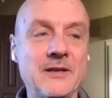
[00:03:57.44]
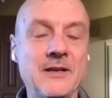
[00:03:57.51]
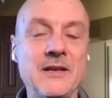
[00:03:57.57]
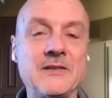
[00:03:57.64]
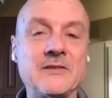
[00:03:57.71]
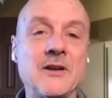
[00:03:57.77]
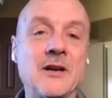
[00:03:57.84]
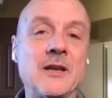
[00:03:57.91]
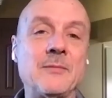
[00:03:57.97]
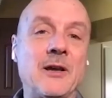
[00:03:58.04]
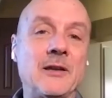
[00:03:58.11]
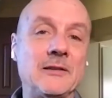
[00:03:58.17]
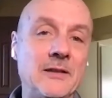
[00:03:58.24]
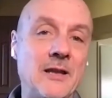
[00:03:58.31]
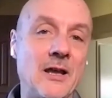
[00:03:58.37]
And he's talking
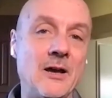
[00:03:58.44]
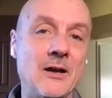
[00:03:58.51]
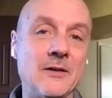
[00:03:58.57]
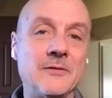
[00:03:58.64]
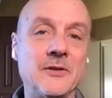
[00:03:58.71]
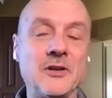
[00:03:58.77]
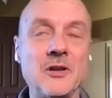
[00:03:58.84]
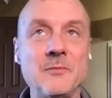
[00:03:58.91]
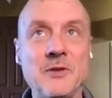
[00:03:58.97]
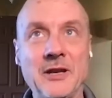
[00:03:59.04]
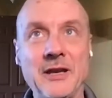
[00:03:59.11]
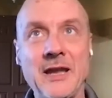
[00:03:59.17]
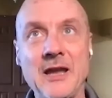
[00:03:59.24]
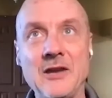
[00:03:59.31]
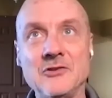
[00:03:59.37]
about love and
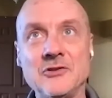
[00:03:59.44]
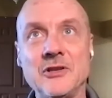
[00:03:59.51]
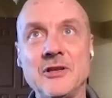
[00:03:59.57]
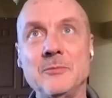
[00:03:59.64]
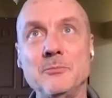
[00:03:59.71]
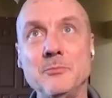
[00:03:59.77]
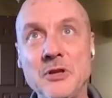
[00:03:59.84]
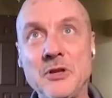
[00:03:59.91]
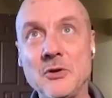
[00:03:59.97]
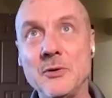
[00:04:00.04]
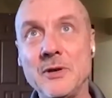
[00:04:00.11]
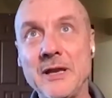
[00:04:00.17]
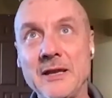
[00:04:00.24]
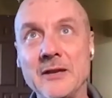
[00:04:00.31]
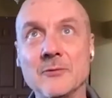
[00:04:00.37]
communication and
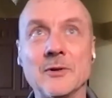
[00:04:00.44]
beauty and